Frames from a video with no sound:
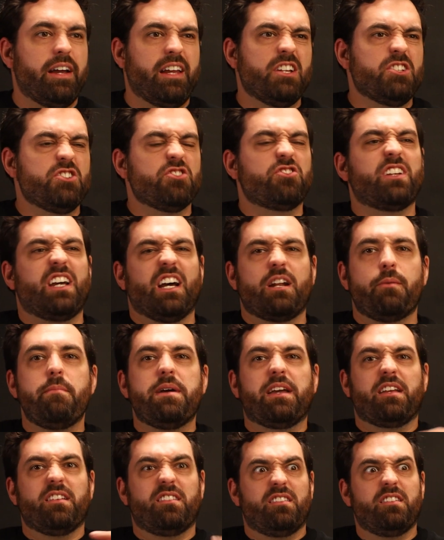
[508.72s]
Again, just to kind of
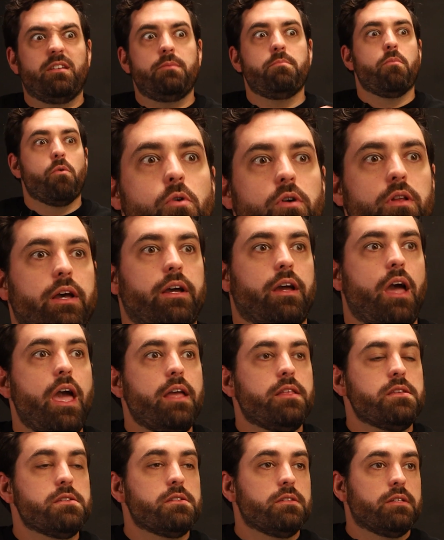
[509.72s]
make it seem more like,
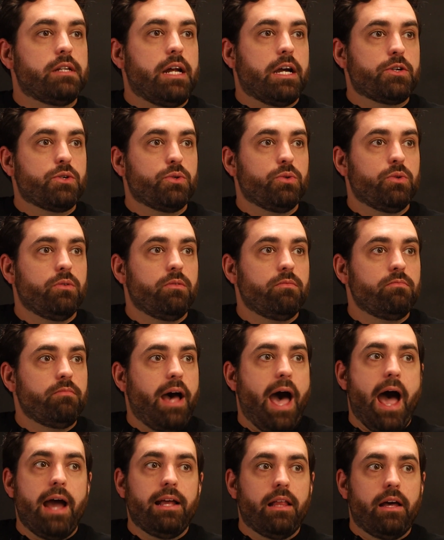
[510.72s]
hey, this is an actual
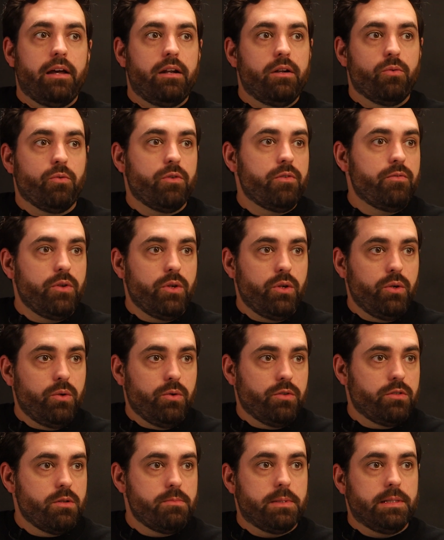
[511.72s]
highlighted review
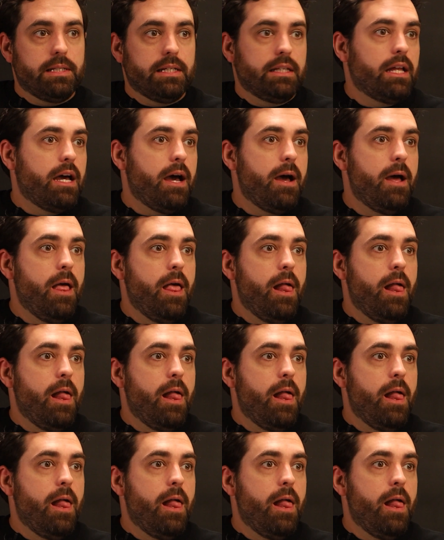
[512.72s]
or something like that.